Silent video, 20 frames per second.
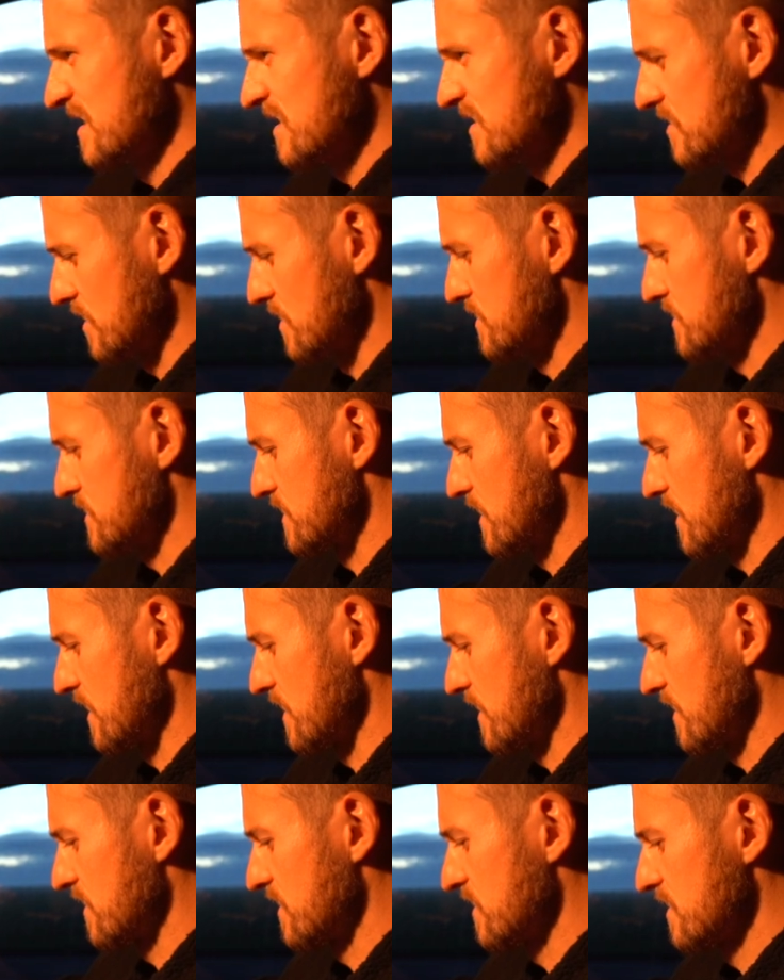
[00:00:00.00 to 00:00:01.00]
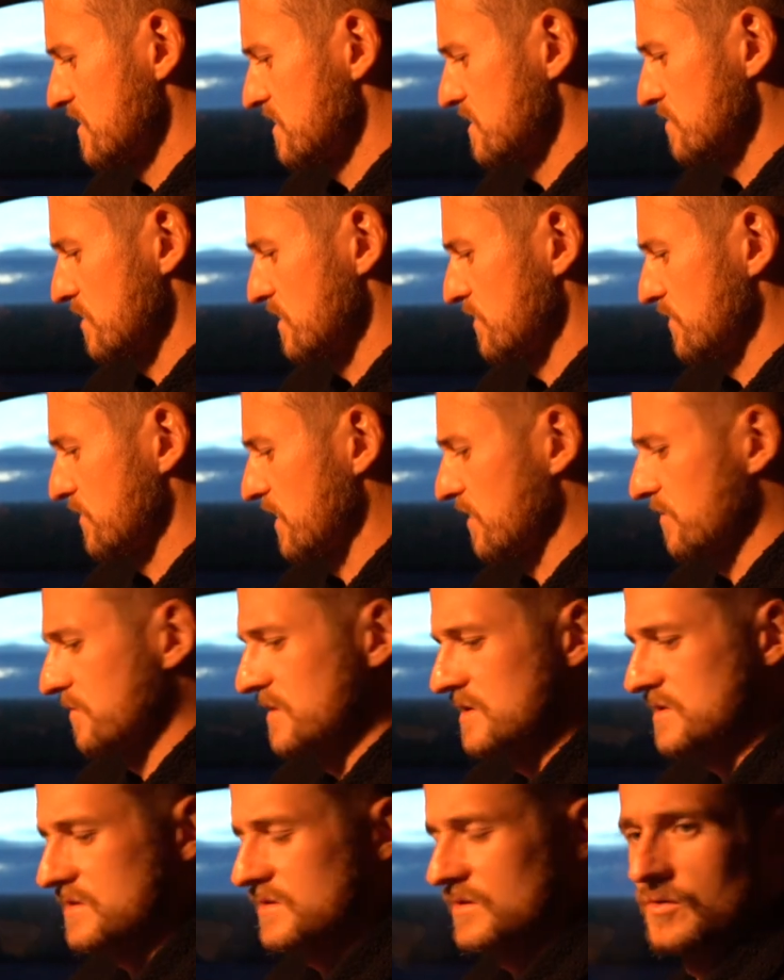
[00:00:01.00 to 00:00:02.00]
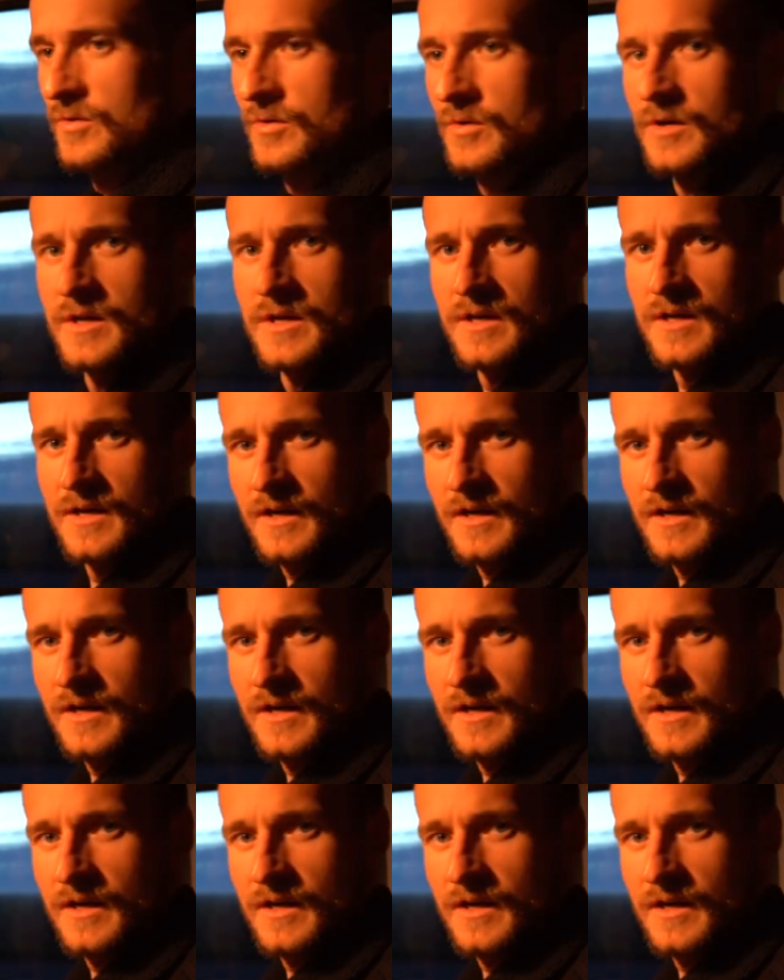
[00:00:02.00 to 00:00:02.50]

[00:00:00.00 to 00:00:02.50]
sunset 25 minutes ago,